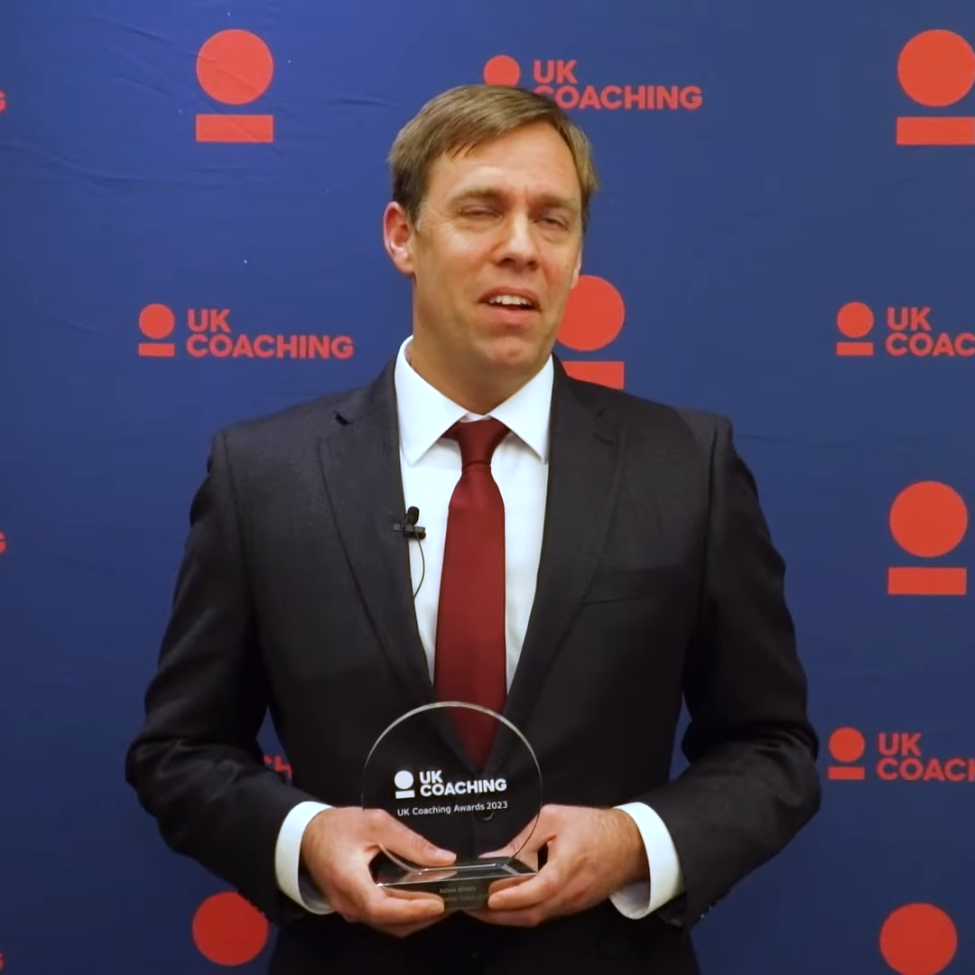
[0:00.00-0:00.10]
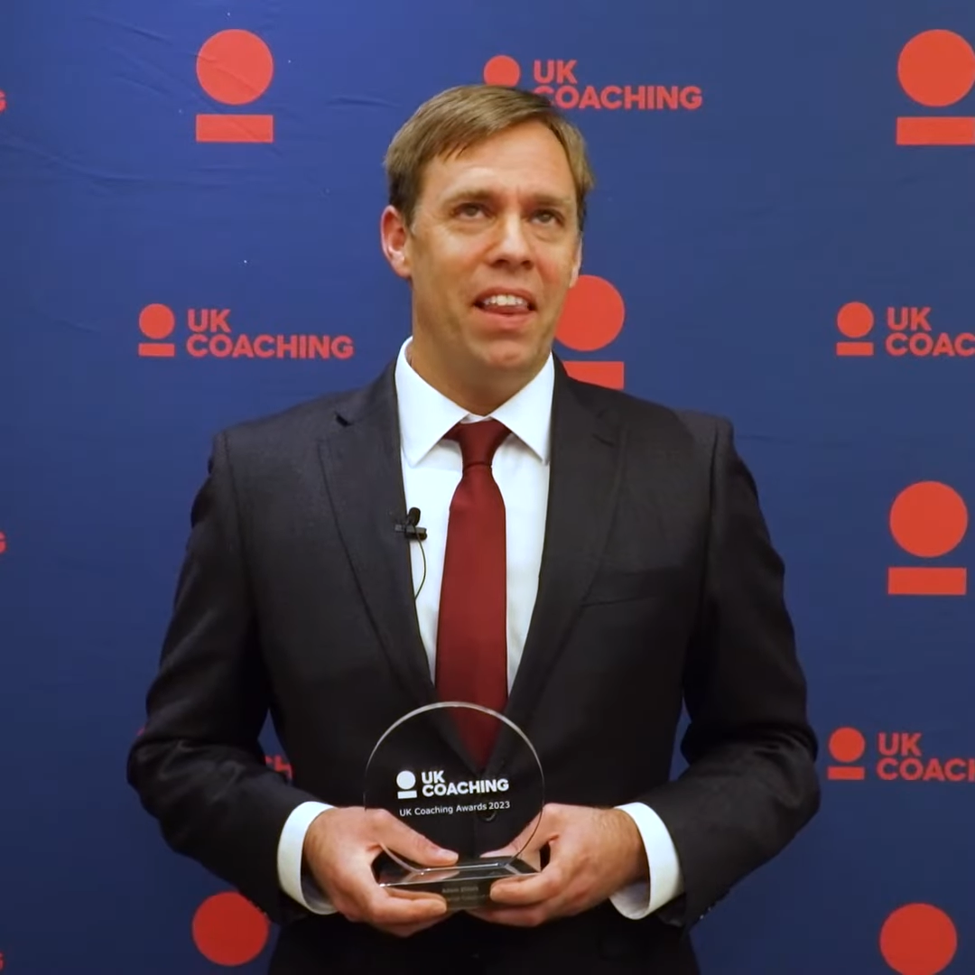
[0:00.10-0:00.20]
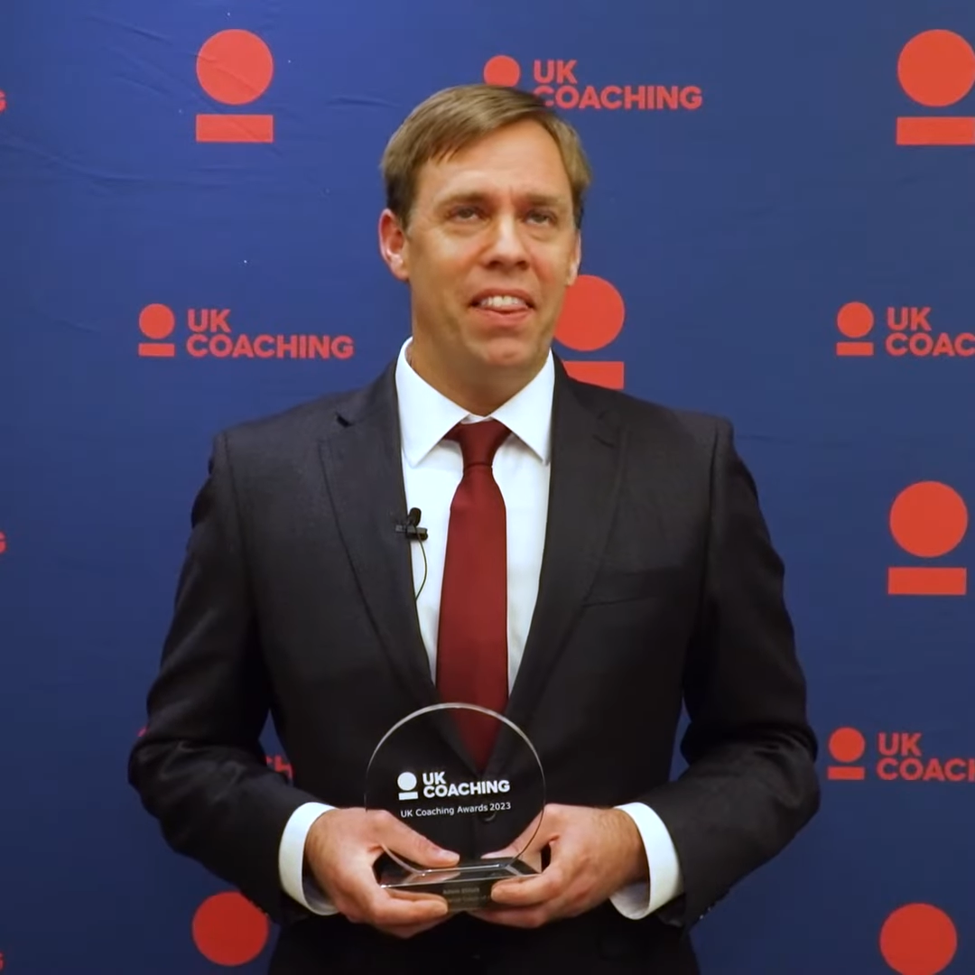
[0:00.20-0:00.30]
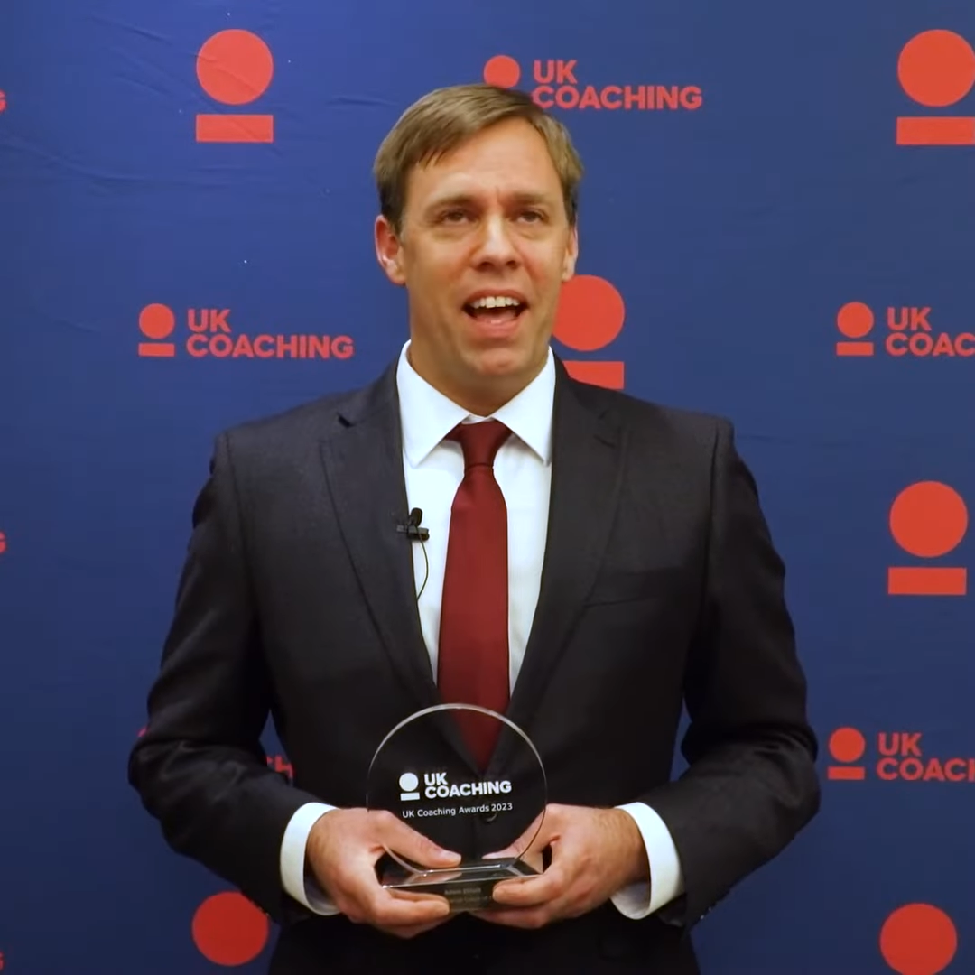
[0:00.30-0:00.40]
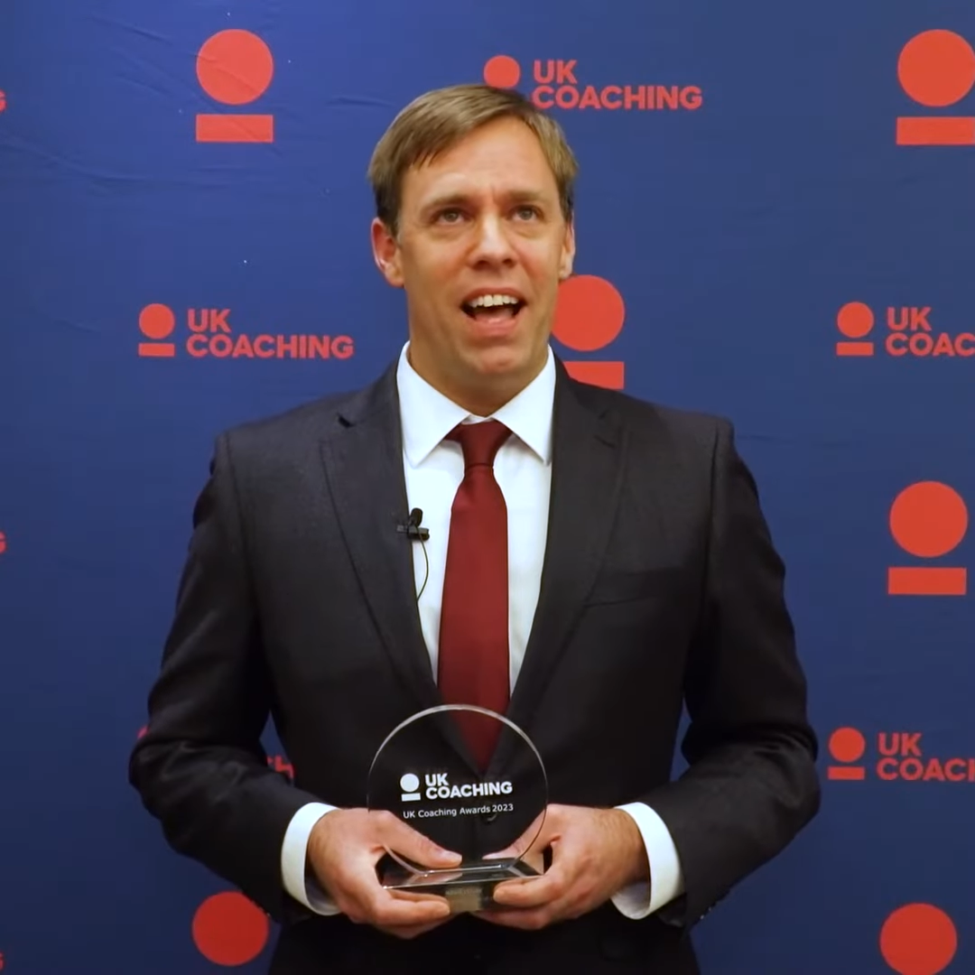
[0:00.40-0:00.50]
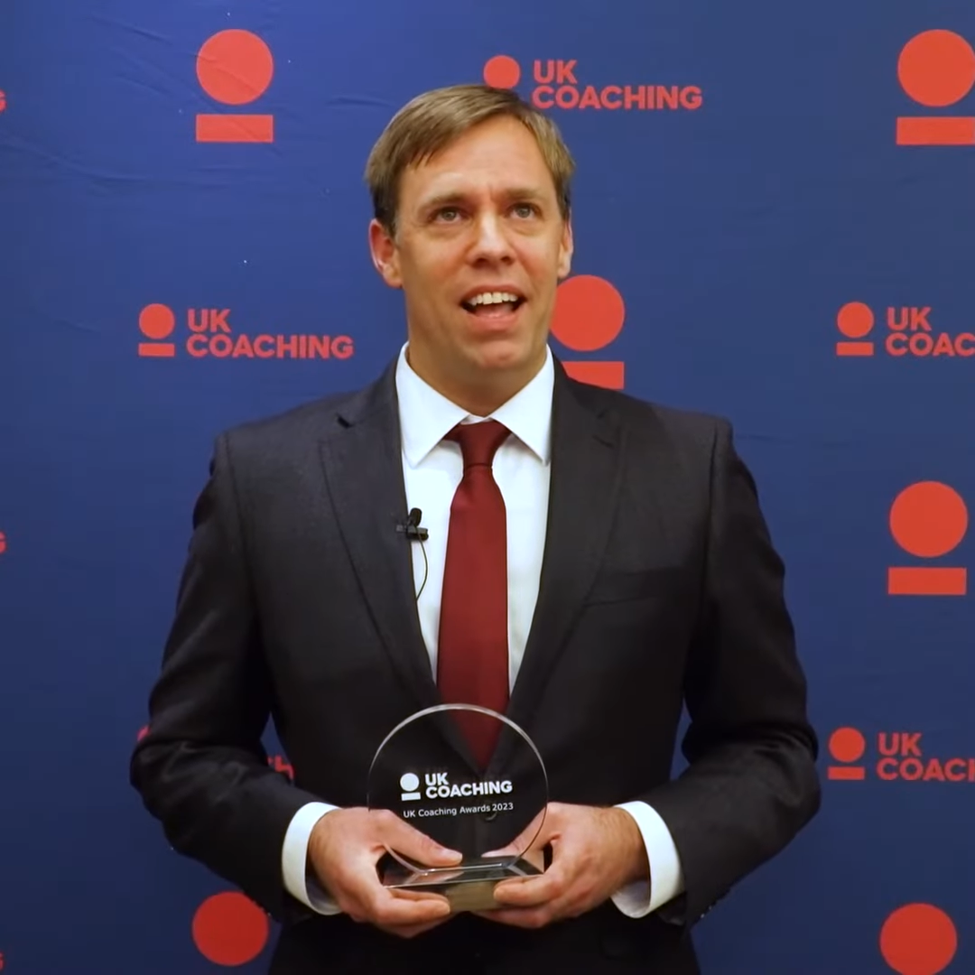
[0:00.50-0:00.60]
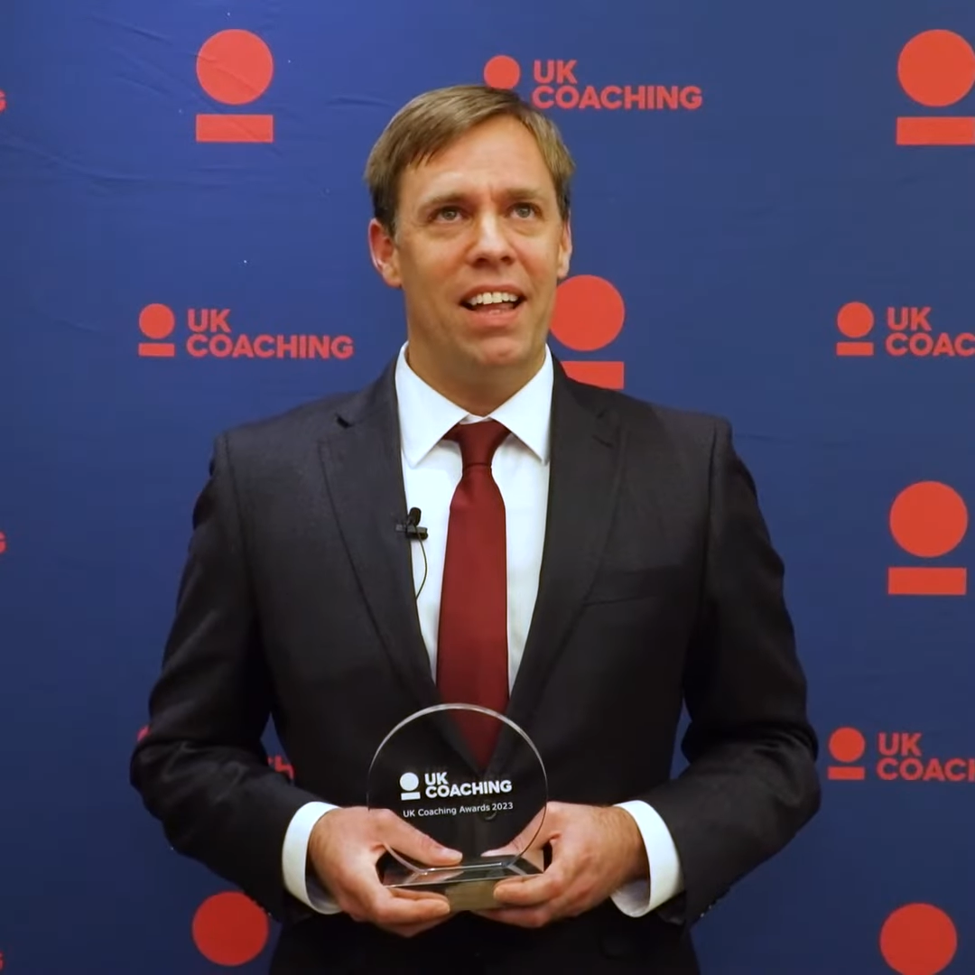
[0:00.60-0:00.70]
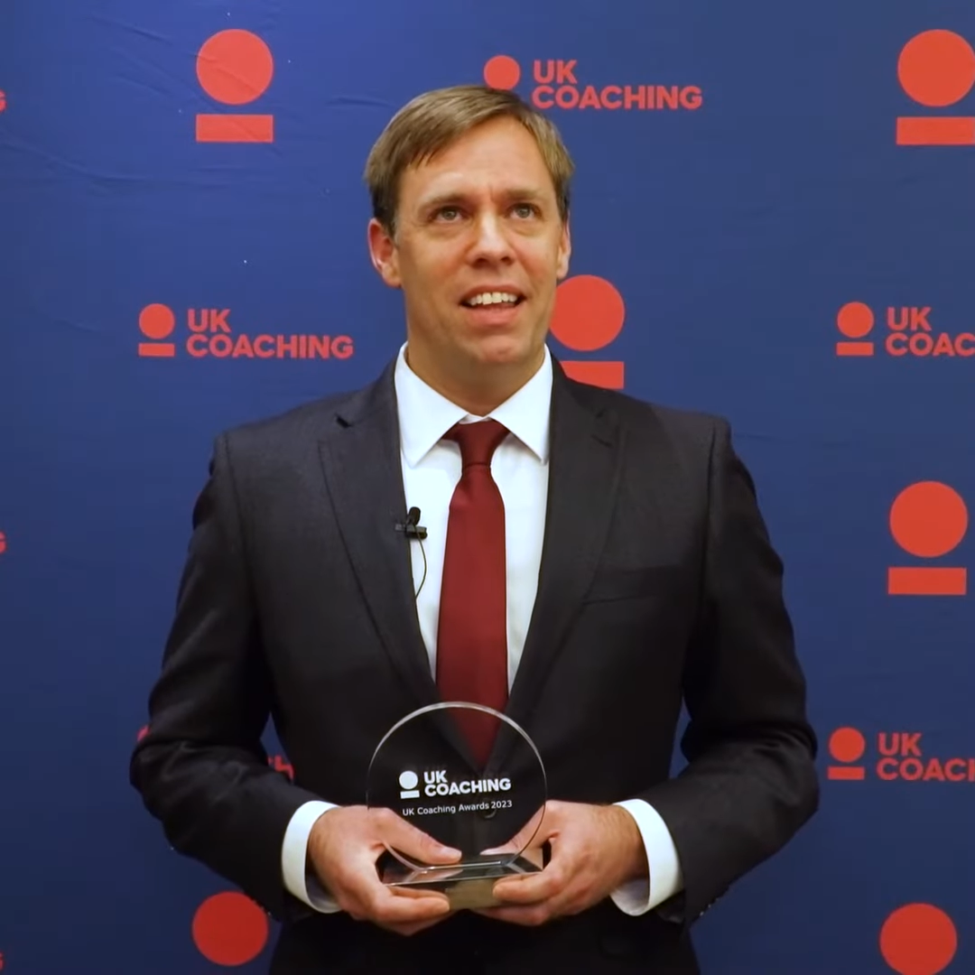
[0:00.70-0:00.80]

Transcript: and that